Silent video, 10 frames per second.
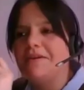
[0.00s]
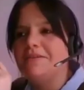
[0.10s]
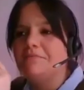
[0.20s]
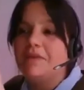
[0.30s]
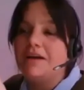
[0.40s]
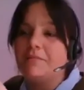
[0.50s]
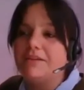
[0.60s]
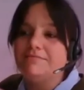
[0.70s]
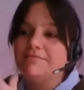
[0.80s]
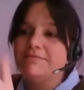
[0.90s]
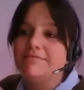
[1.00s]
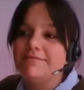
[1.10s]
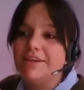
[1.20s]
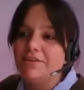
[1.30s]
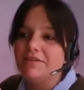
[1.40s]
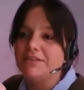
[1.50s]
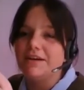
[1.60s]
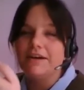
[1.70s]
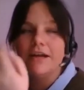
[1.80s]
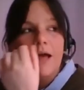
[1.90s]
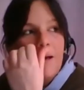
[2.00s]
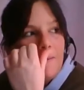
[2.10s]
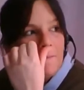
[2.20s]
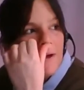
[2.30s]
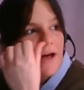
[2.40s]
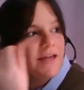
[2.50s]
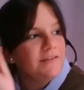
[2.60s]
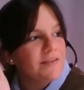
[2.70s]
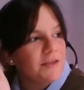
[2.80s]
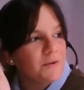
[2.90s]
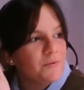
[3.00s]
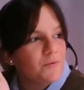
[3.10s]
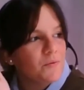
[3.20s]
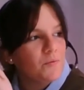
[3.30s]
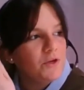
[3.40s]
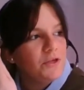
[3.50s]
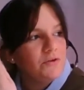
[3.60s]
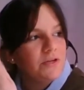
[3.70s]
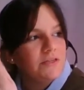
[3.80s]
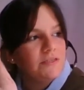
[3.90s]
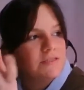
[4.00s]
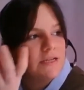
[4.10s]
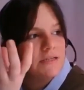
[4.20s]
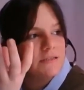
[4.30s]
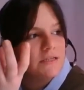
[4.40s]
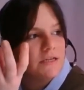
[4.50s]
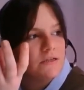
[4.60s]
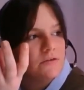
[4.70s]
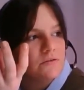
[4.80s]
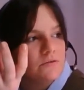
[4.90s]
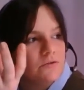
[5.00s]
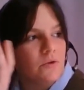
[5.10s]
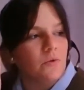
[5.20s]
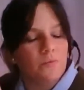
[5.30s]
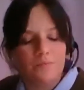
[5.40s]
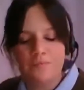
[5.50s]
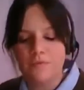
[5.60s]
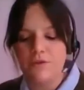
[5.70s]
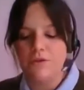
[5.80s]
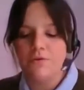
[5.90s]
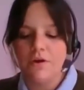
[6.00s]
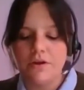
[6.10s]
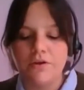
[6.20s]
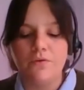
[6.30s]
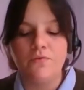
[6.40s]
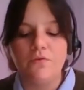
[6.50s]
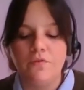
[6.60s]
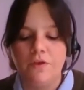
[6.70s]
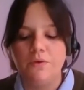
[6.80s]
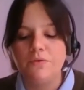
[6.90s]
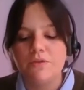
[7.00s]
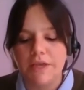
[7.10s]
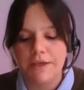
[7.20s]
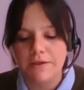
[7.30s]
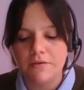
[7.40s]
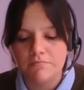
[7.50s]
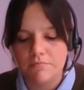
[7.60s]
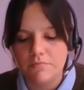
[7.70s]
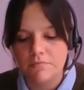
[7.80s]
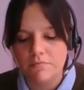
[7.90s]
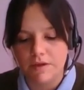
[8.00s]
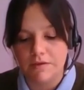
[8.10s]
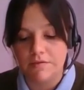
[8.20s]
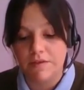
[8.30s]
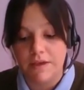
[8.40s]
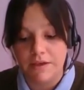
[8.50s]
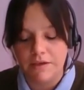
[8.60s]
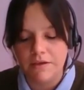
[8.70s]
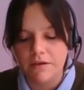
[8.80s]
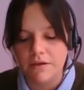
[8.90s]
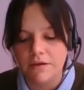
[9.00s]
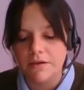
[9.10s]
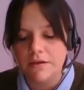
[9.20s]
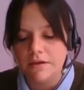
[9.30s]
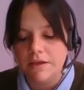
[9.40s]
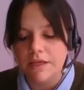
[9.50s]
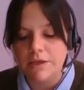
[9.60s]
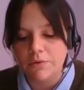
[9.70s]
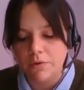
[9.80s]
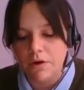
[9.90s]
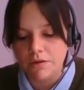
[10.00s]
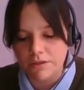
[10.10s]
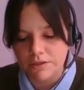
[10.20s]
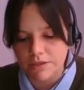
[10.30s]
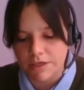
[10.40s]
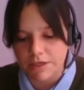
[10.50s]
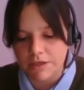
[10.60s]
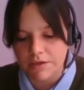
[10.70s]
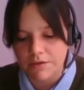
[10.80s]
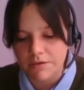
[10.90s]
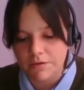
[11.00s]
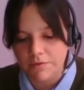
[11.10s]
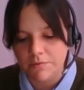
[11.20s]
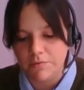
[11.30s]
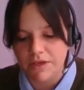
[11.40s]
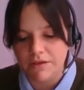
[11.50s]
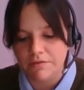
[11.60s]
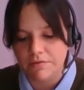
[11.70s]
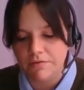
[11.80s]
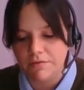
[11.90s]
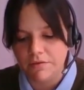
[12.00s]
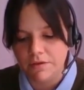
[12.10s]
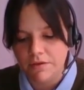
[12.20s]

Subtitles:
Well, I mean, none of us are. But I think what you're understanding, so you are confusing, I think, equality with